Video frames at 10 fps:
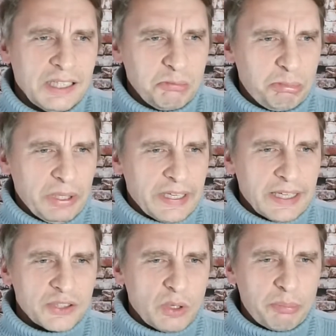But
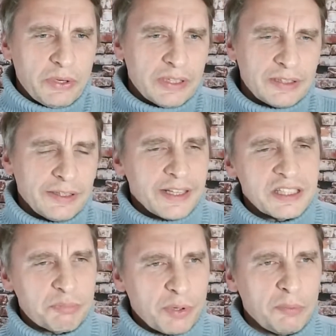yeah, so apparently
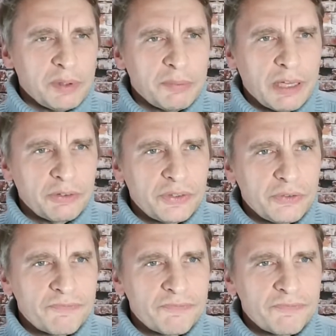that's a problem now too.